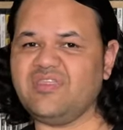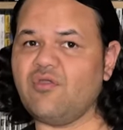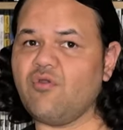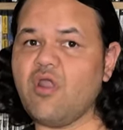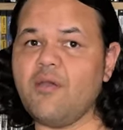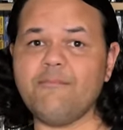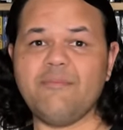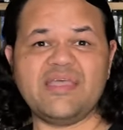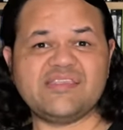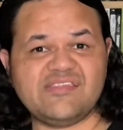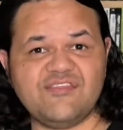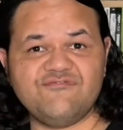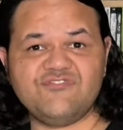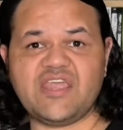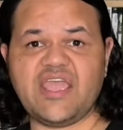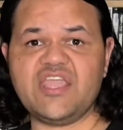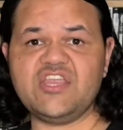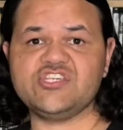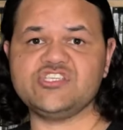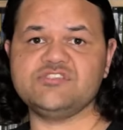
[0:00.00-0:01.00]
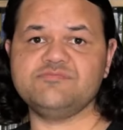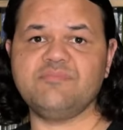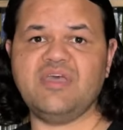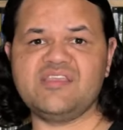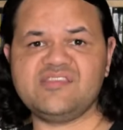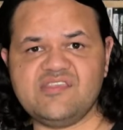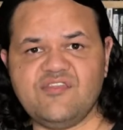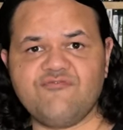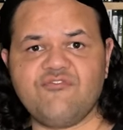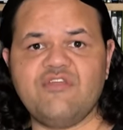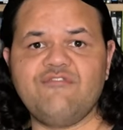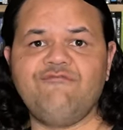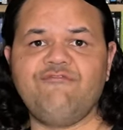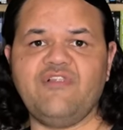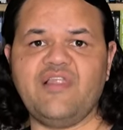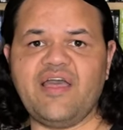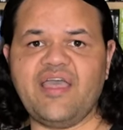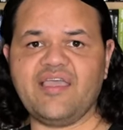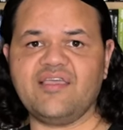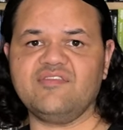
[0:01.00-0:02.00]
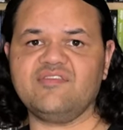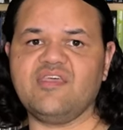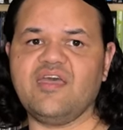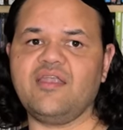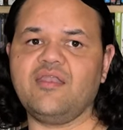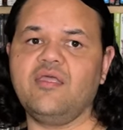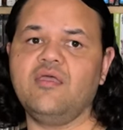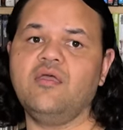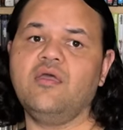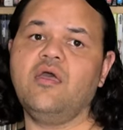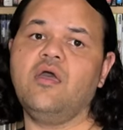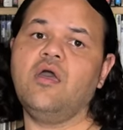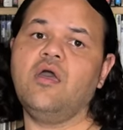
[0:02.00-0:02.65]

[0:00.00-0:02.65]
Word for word: There are massive dangers, massive red flags that